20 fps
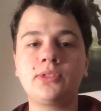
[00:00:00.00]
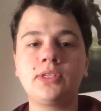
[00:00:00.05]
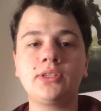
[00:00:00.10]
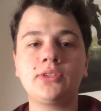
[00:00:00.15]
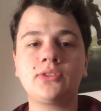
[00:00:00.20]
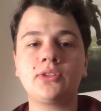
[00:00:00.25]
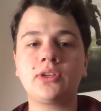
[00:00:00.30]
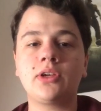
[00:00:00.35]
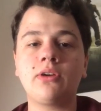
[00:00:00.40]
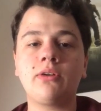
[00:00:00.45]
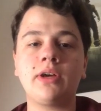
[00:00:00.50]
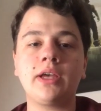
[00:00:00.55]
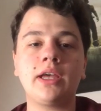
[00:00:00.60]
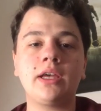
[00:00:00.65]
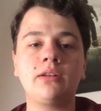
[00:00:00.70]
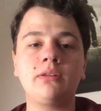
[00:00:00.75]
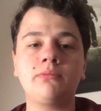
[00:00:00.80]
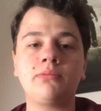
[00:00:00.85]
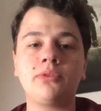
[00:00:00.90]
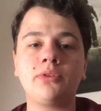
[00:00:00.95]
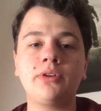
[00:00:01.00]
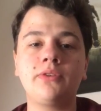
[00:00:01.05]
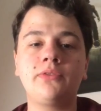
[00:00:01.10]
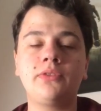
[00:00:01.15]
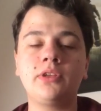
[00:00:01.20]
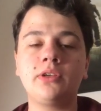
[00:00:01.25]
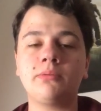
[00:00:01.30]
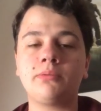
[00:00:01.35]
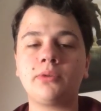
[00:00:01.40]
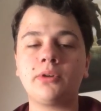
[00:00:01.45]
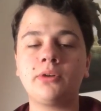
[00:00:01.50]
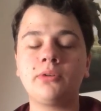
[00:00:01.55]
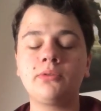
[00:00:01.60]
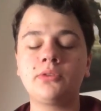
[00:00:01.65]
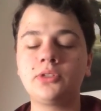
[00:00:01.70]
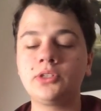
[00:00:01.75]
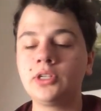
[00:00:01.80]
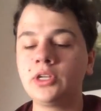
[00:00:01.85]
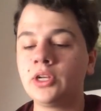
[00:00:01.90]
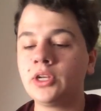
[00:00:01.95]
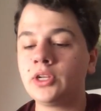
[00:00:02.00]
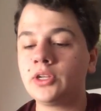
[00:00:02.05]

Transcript: this to go ahead and brief the approach.